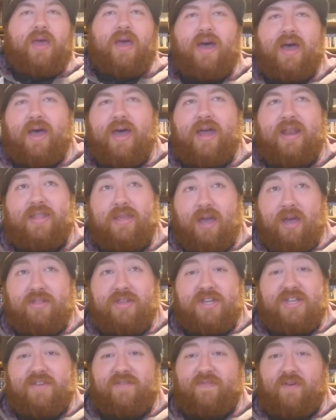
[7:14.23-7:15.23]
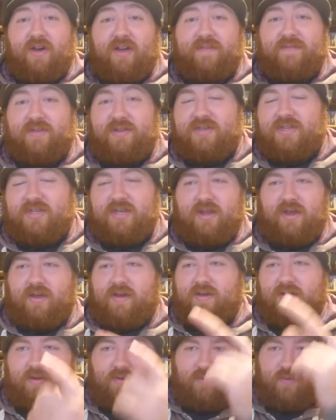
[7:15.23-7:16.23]
And the other survivors,
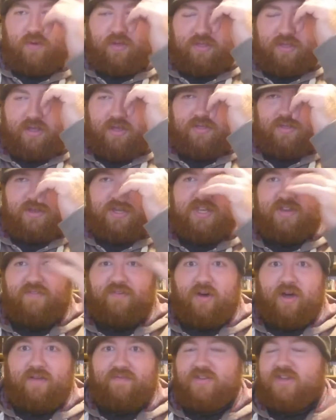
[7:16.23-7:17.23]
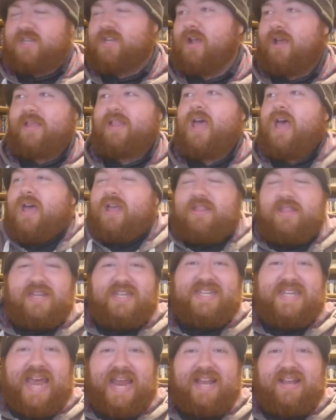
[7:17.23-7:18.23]
like the
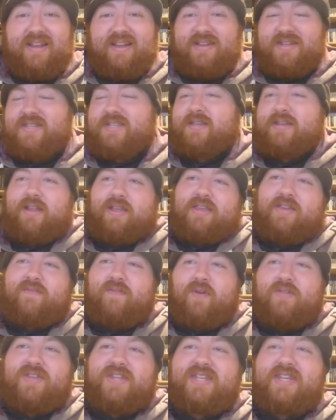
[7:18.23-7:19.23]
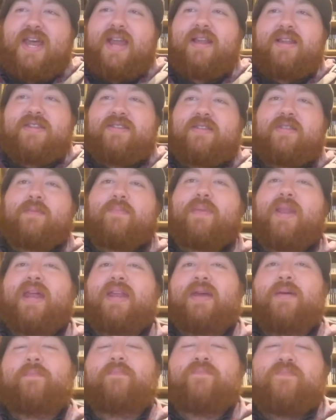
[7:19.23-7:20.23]
settlers, like you've got the settlers of the
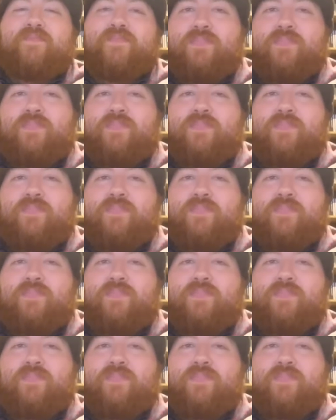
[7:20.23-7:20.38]
planet.